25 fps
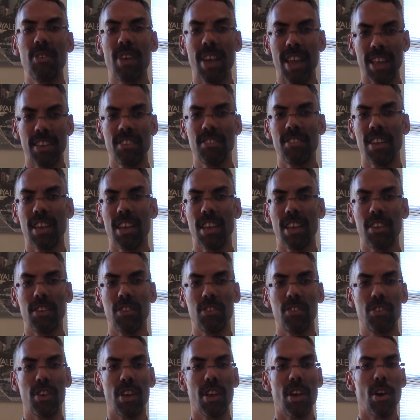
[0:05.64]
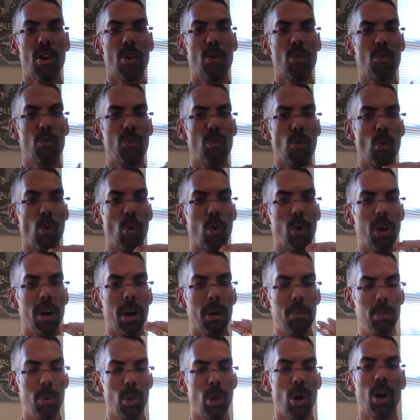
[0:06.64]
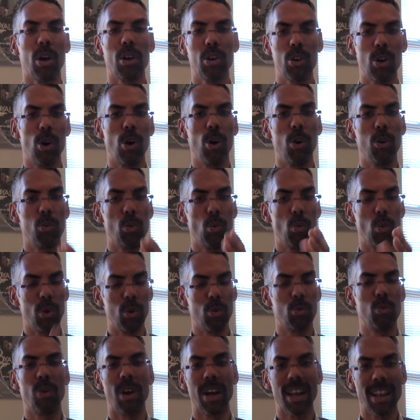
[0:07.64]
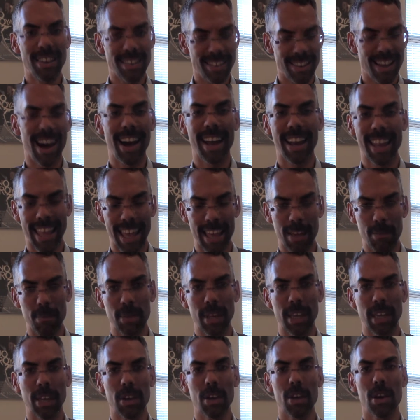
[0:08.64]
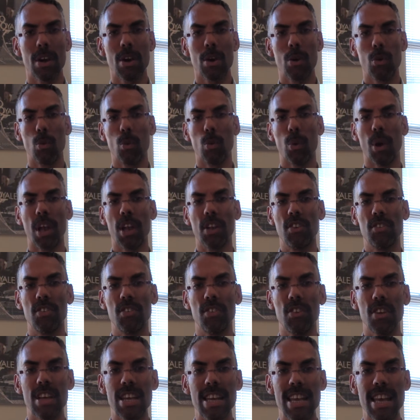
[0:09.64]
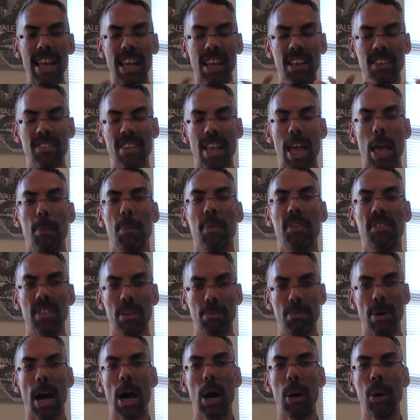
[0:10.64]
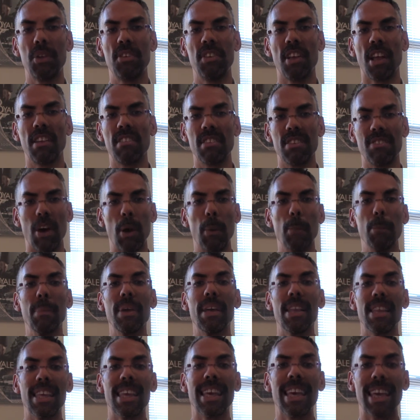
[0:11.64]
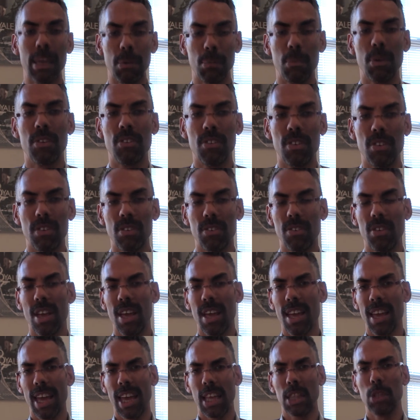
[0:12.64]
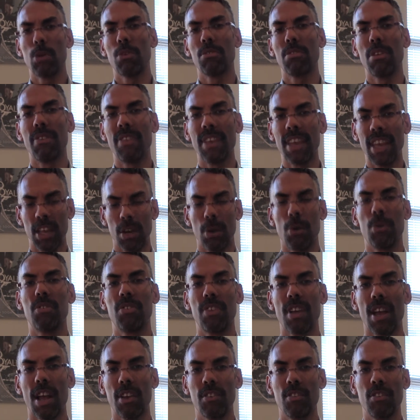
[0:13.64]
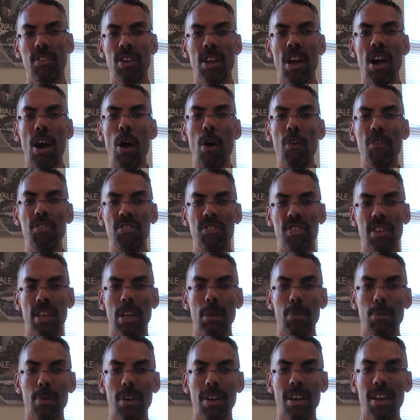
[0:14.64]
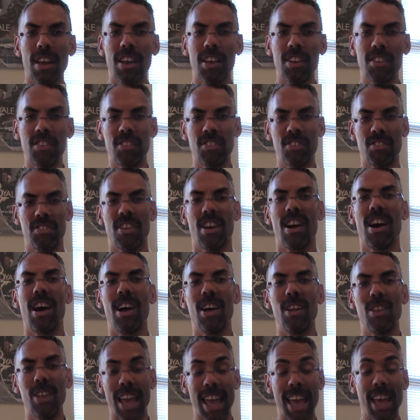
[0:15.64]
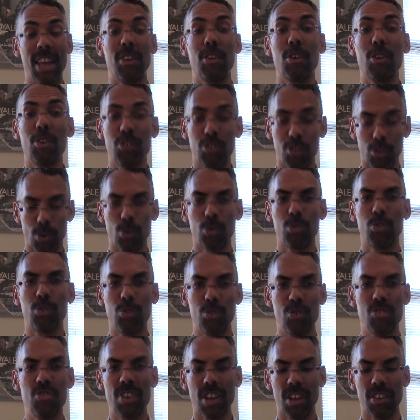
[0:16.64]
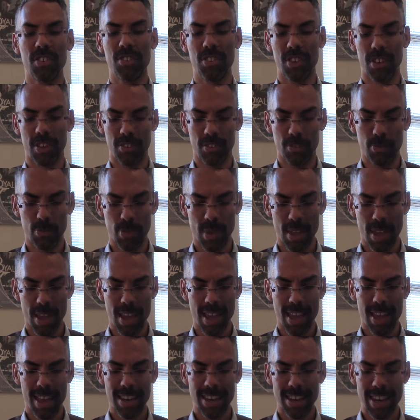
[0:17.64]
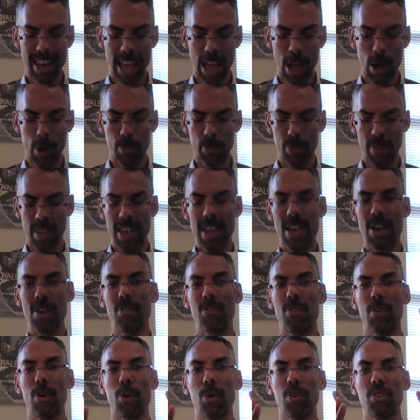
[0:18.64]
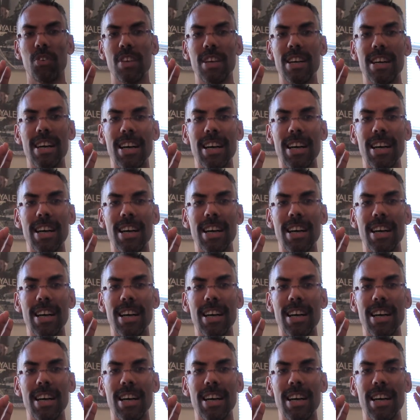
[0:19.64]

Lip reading: essays for a blog called willwright.me, which examines the politics of our media images and looks at the intersection of cinema, style, and social justice. Now, folks,